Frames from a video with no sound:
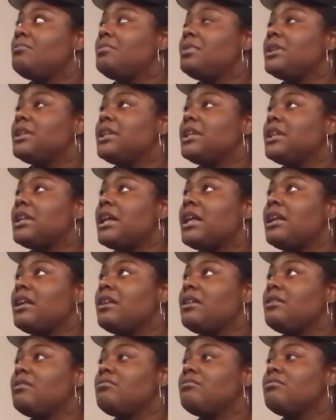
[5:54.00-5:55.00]
But then I
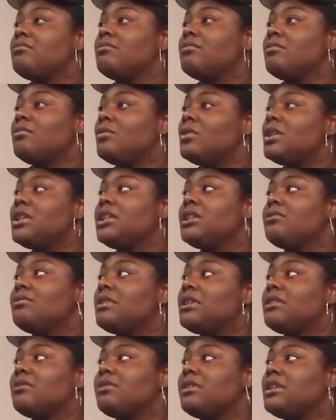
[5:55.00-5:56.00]
really,
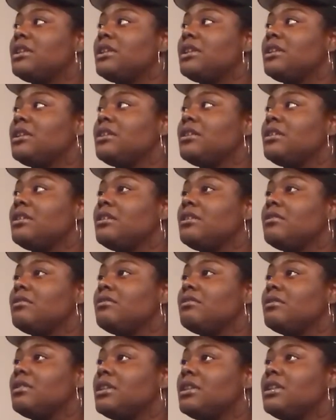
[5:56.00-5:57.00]
really, really,
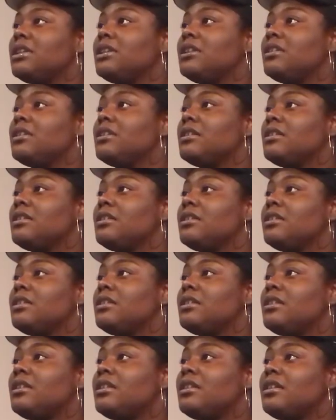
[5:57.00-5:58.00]
really
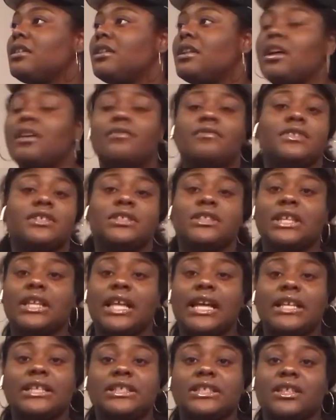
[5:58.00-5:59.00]
love just
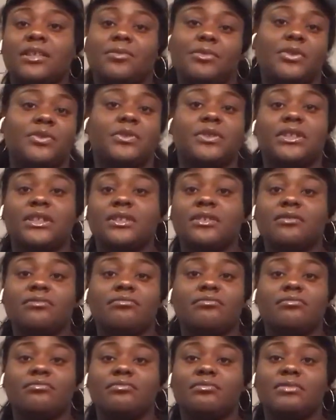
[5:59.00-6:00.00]
classic music,
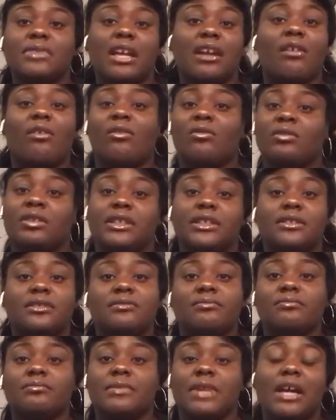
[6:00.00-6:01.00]
like oldies.
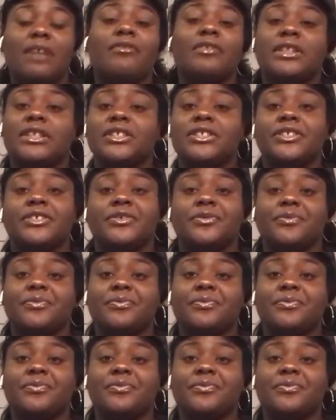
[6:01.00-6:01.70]
I really do.